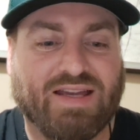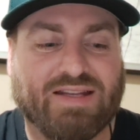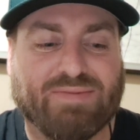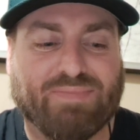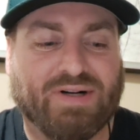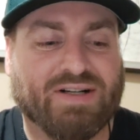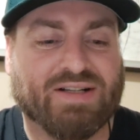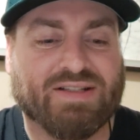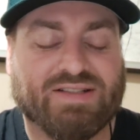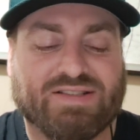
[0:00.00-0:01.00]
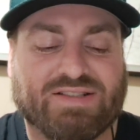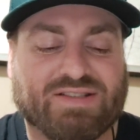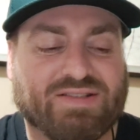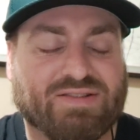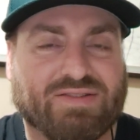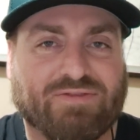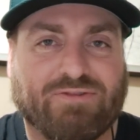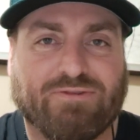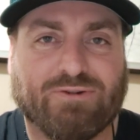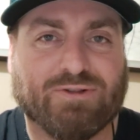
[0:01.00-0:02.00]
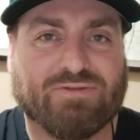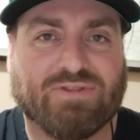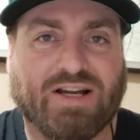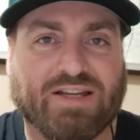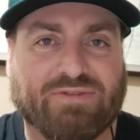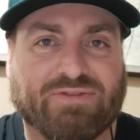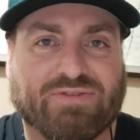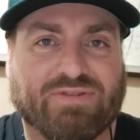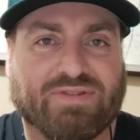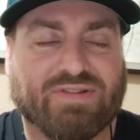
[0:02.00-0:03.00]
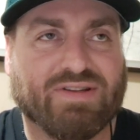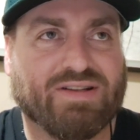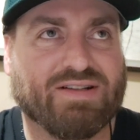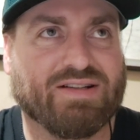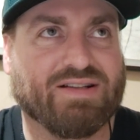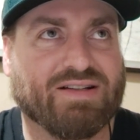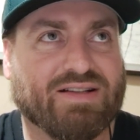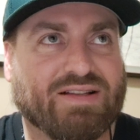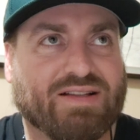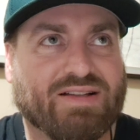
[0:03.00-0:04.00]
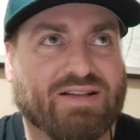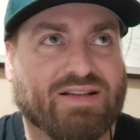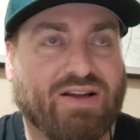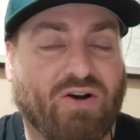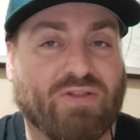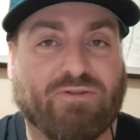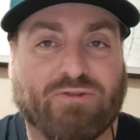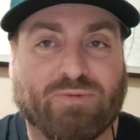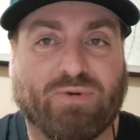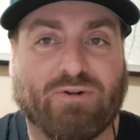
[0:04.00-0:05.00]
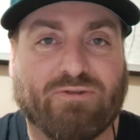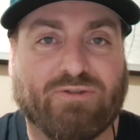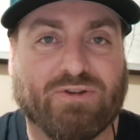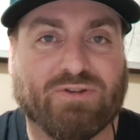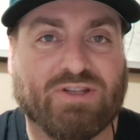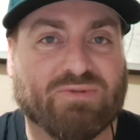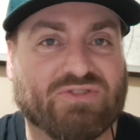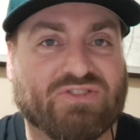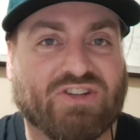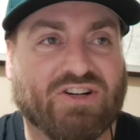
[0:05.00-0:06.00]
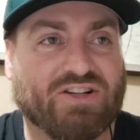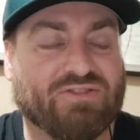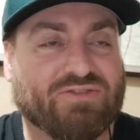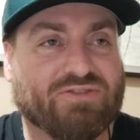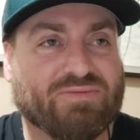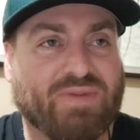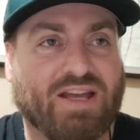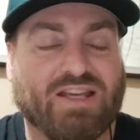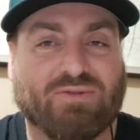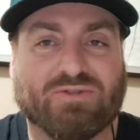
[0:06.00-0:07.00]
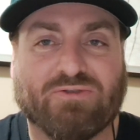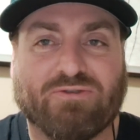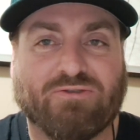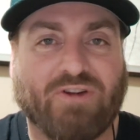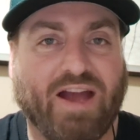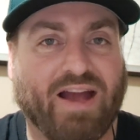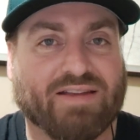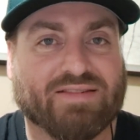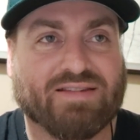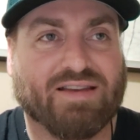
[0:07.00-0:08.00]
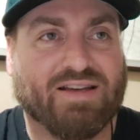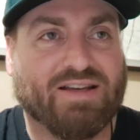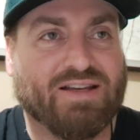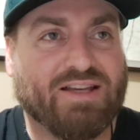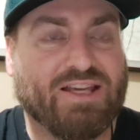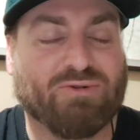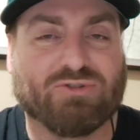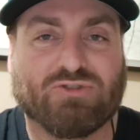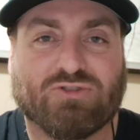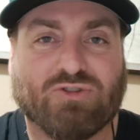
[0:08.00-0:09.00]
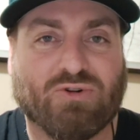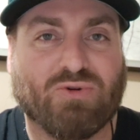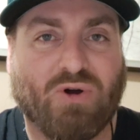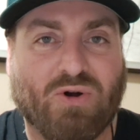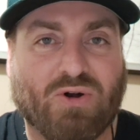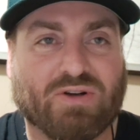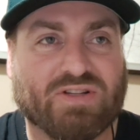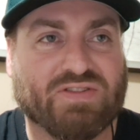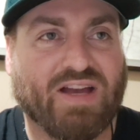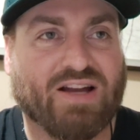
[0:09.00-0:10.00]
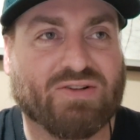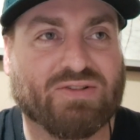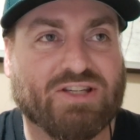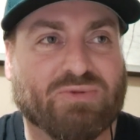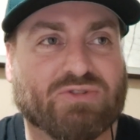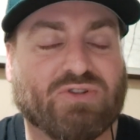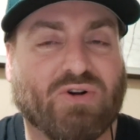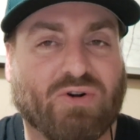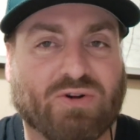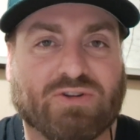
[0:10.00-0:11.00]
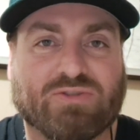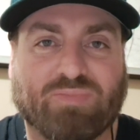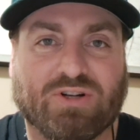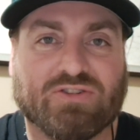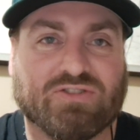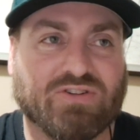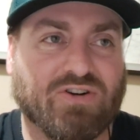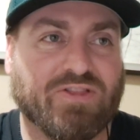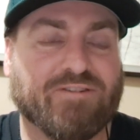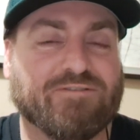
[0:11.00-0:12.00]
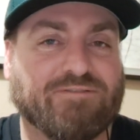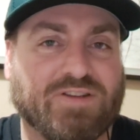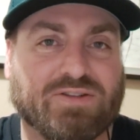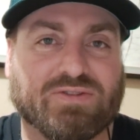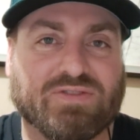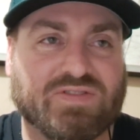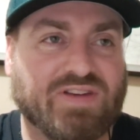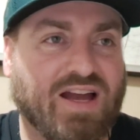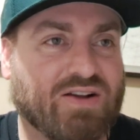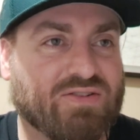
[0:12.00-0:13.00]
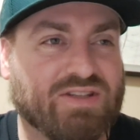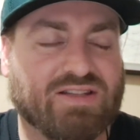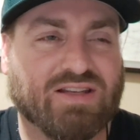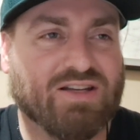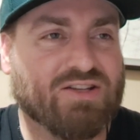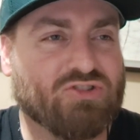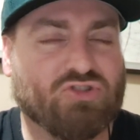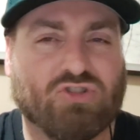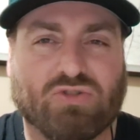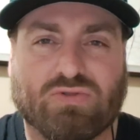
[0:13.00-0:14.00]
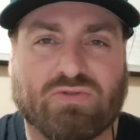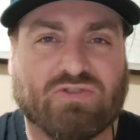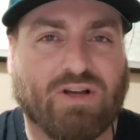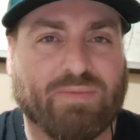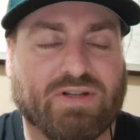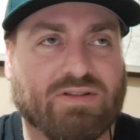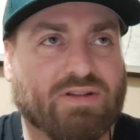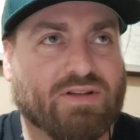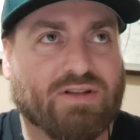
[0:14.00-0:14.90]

and Ammon just full of life. Uh, on the football field, he was tough. Man, he was fast. He was so hard to tackle. He was the hardest person on the field to tackle. He jukes, I mean,